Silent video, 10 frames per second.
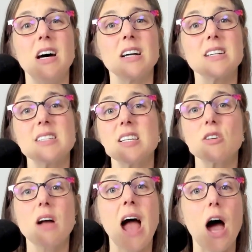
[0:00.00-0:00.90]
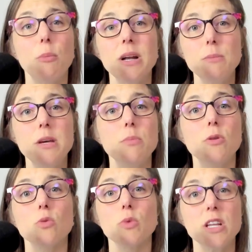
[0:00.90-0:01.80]
Consider how many
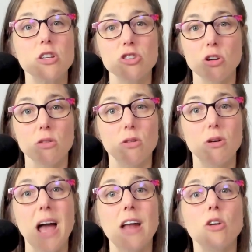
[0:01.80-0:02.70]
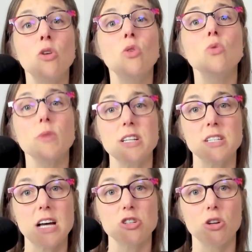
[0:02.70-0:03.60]
people read the journal and who reads
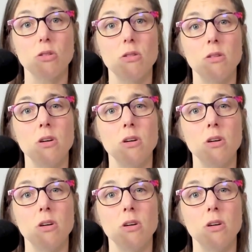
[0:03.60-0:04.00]
that journal.